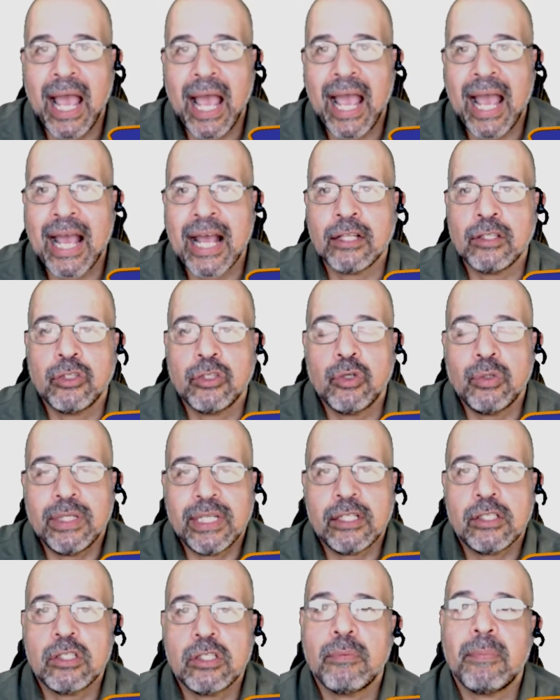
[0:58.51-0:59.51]
And you
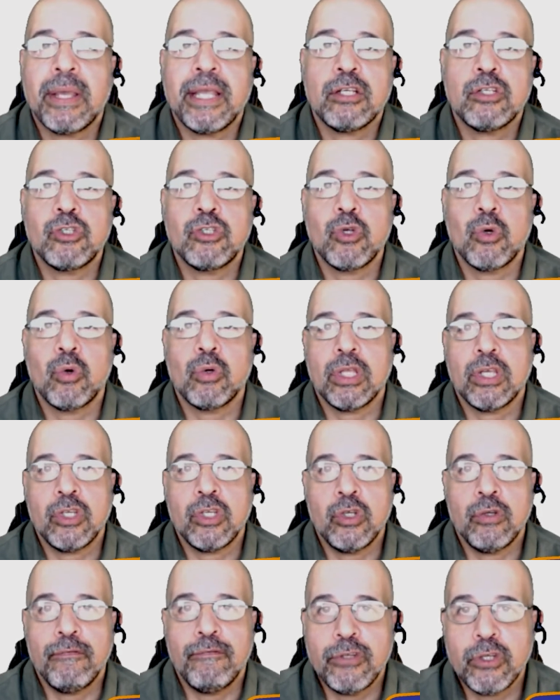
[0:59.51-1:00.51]
need to make sure that
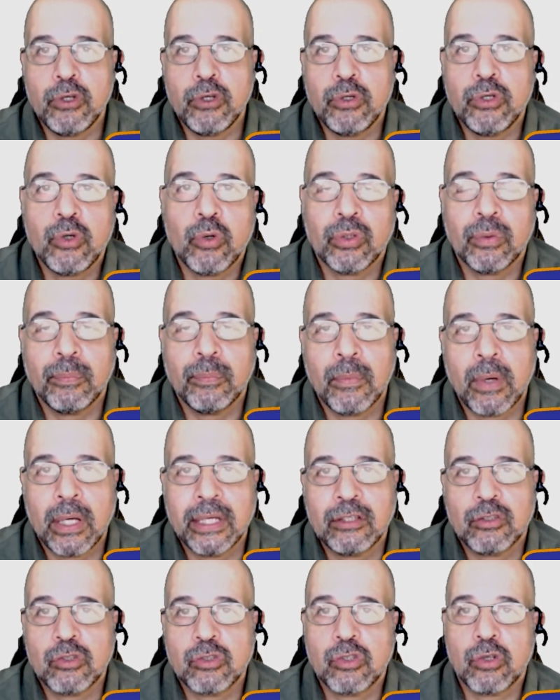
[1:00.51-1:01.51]
you view your
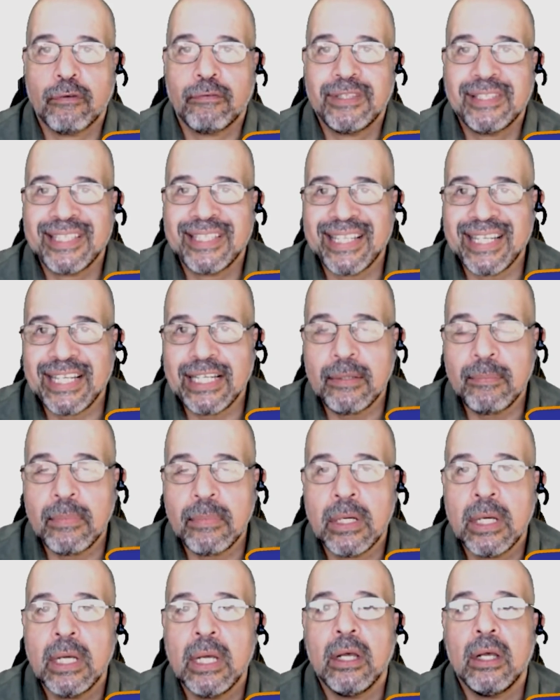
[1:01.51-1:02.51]
Microsoft team
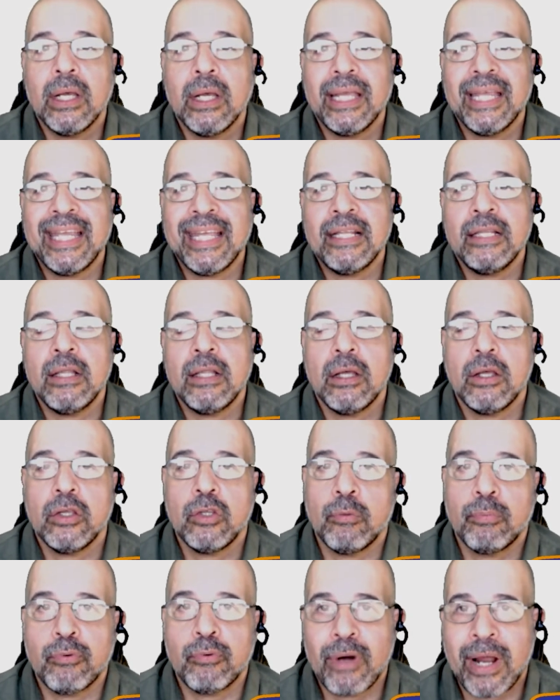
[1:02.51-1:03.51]
in
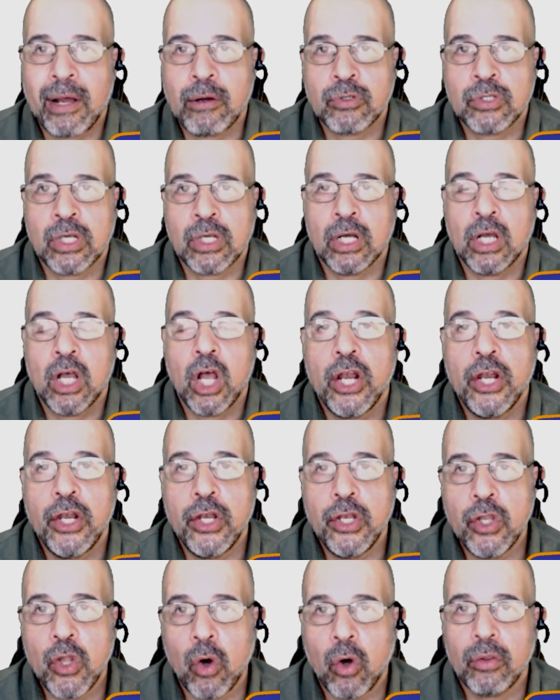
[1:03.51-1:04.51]
your browser,
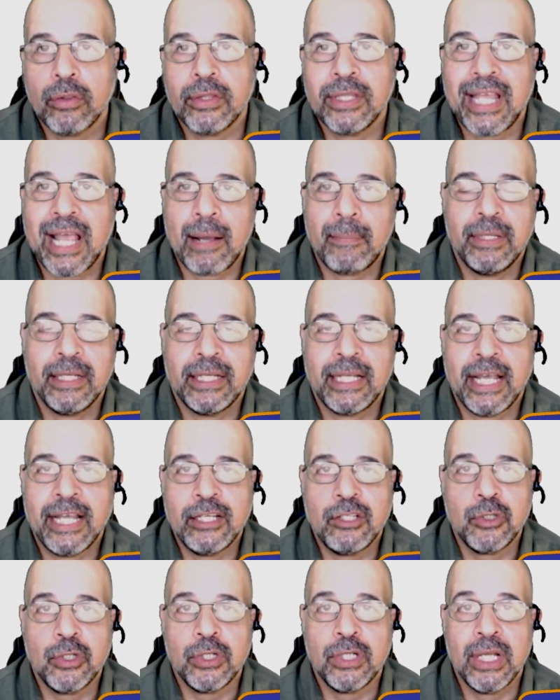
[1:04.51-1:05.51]
not the
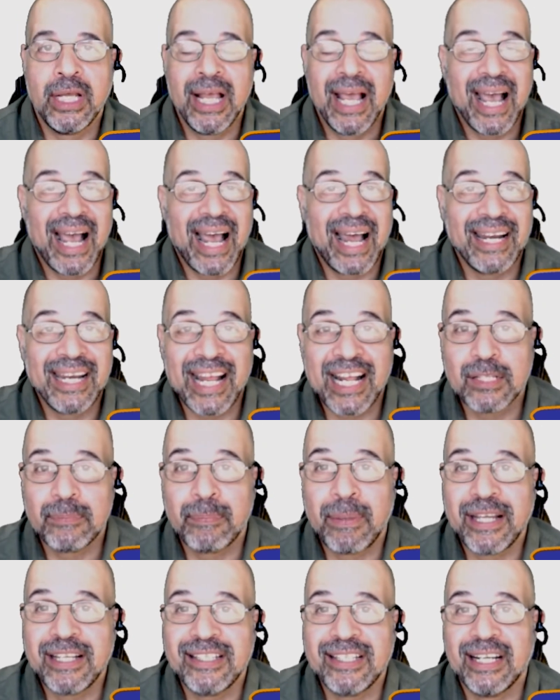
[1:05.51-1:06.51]
application. And that's
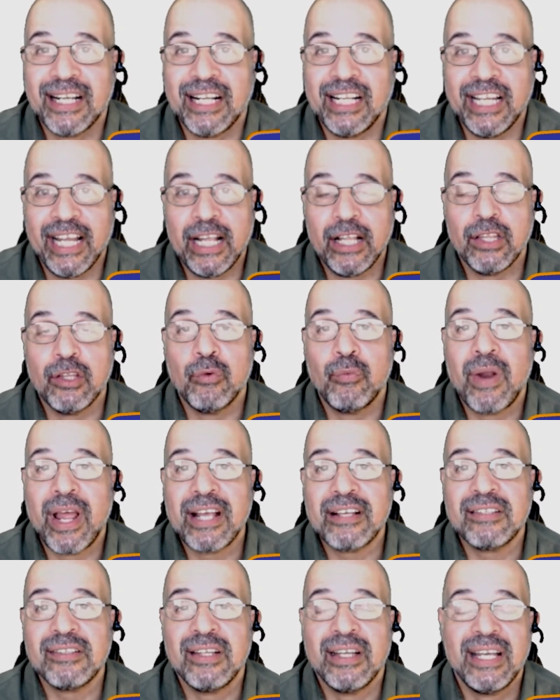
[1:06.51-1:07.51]
basically it. The
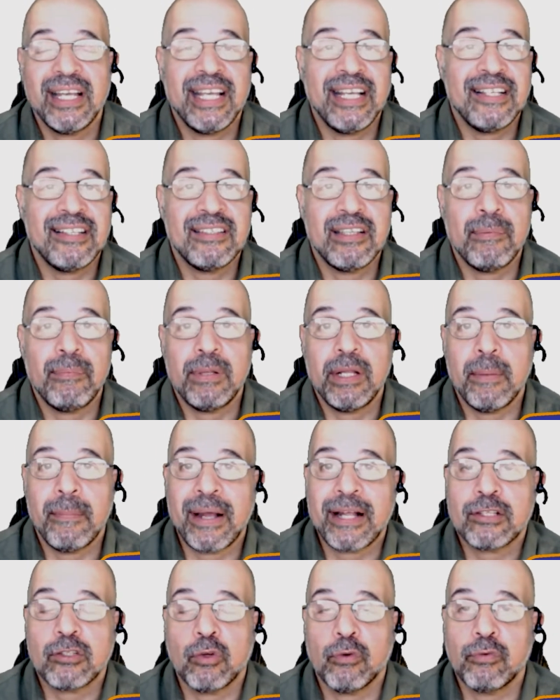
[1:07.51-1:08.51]
rest is simply a
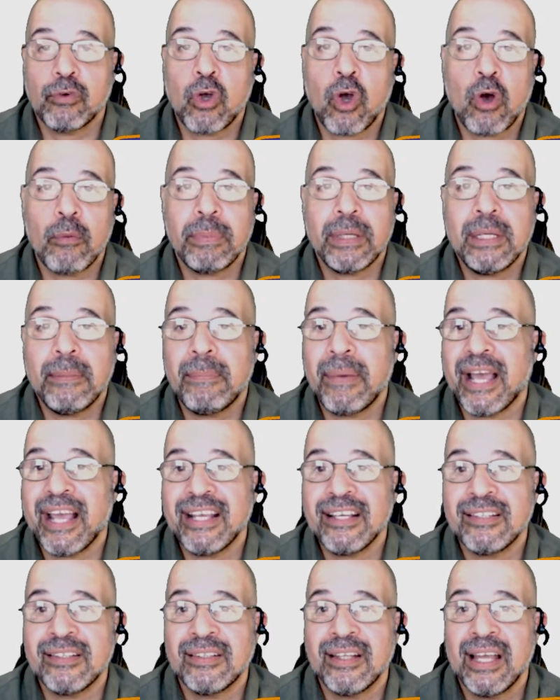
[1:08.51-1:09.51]
matter of copy,
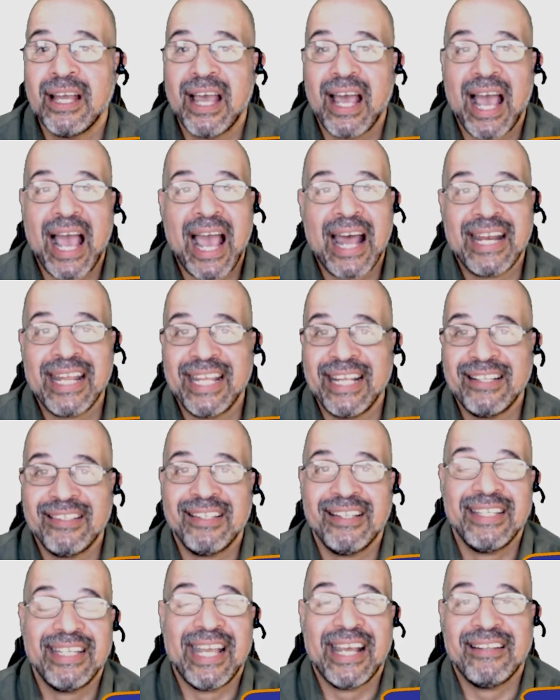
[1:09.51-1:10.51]
paste, and
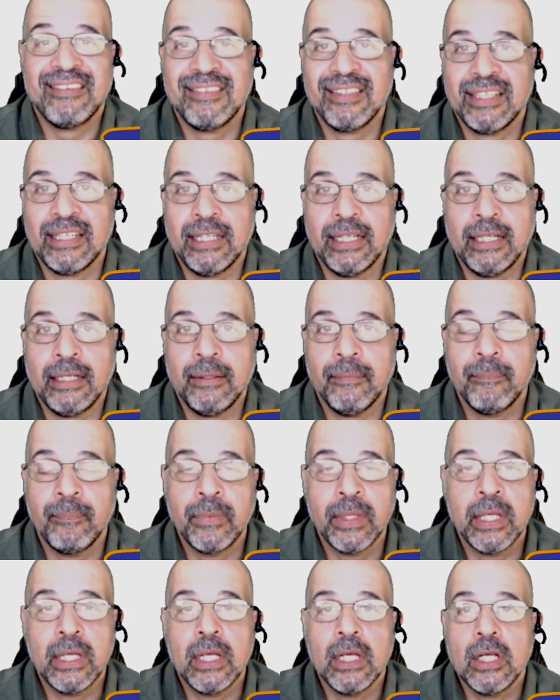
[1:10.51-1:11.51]
hitting the enter key.
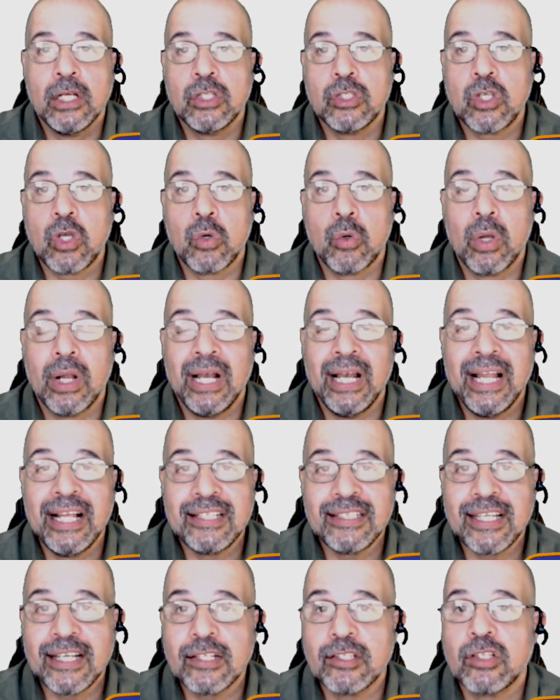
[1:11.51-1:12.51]
So
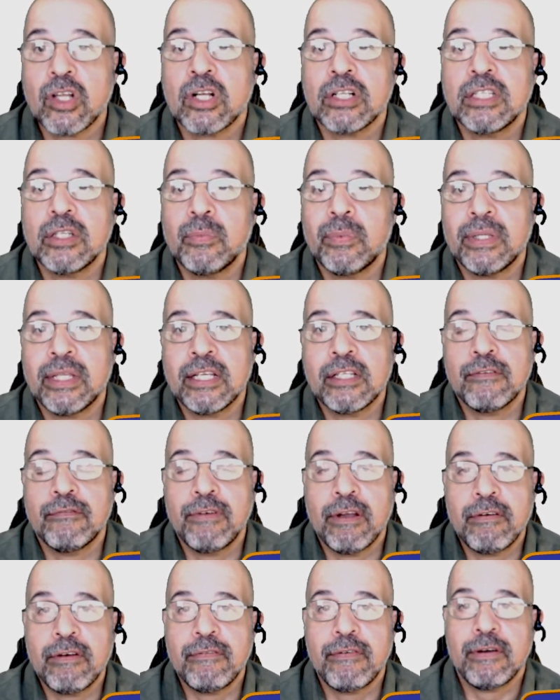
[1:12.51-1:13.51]
let's get started with this
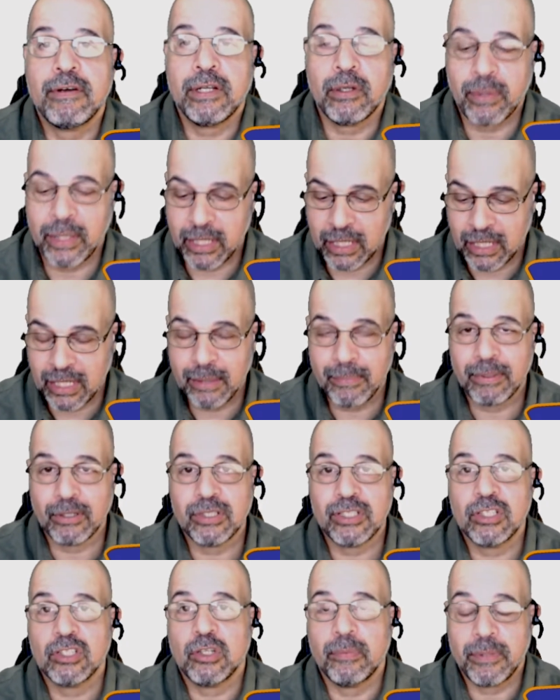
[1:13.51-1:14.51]
very, very quickly, because
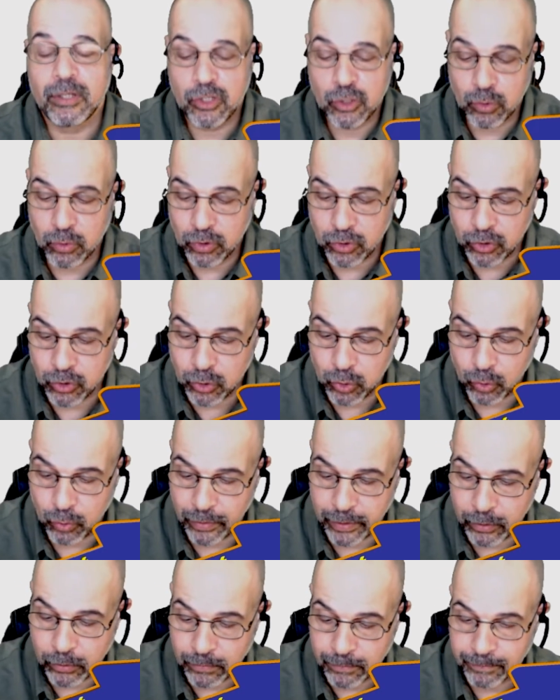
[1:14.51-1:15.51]
this is going to be a short
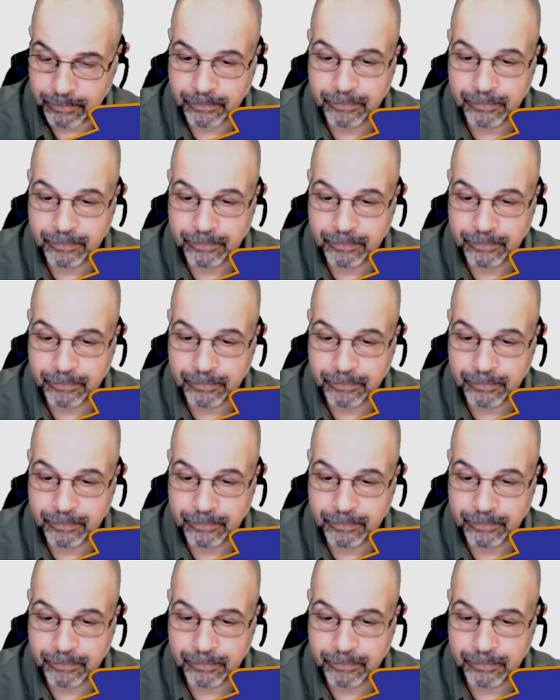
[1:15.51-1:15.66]
tutorial.